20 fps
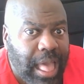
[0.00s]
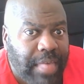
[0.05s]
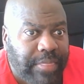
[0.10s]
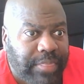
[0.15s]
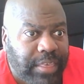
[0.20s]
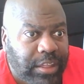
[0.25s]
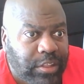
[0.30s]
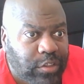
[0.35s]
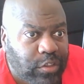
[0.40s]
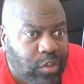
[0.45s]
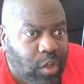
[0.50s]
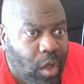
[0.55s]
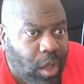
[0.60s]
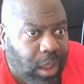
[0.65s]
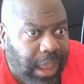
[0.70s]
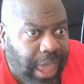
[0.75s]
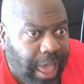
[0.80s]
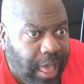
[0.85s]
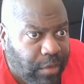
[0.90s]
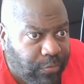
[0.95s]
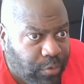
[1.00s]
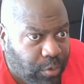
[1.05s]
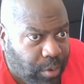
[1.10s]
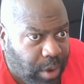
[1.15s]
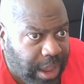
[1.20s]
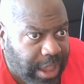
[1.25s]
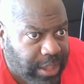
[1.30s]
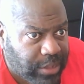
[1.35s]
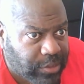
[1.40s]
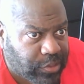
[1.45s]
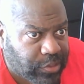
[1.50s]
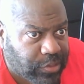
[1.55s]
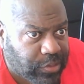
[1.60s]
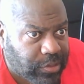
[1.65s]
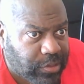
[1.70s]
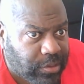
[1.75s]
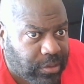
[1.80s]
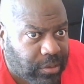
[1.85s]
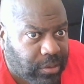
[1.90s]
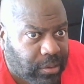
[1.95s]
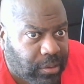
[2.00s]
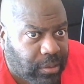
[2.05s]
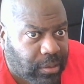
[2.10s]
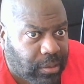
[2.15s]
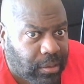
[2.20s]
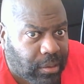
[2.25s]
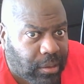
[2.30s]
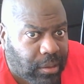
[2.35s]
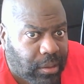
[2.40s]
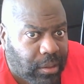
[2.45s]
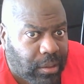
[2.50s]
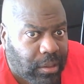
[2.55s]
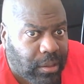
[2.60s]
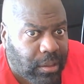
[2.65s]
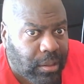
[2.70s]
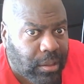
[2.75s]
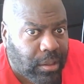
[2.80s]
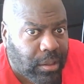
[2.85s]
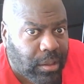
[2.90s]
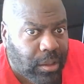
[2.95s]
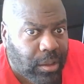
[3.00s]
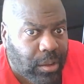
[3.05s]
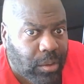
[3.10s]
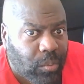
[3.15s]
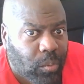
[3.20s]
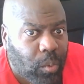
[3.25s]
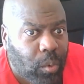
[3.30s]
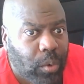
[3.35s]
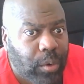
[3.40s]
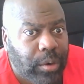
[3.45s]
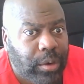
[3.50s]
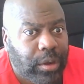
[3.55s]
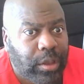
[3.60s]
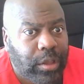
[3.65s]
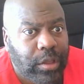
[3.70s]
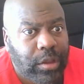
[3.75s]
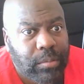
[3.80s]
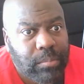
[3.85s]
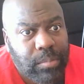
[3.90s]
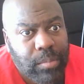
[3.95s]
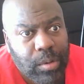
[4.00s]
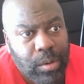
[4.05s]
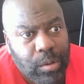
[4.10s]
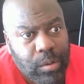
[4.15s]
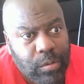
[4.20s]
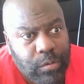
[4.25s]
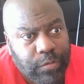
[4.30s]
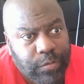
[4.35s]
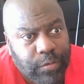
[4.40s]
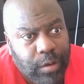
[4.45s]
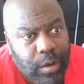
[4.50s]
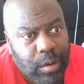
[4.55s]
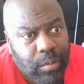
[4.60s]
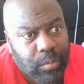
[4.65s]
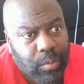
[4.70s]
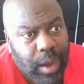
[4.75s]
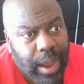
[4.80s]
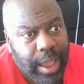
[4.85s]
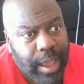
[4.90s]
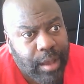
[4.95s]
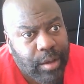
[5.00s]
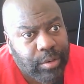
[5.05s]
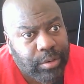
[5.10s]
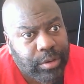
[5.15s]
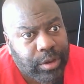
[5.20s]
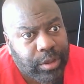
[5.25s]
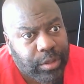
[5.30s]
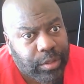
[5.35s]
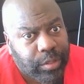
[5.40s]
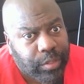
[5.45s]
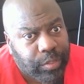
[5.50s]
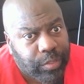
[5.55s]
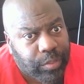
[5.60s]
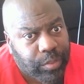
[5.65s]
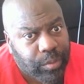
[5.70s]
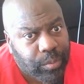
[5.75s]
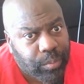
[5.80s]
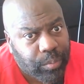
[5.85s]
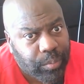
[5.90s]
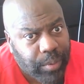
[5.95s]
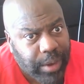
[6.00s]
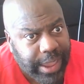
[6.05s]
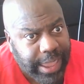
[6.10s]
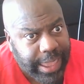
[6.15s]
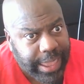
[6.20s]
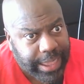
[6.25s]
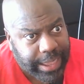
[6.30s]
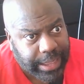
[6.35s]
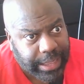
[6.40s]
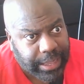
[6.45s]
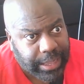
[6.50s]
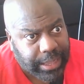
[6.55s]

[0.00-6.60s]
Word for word: than Saul Alvarez. Ward could move around the ring.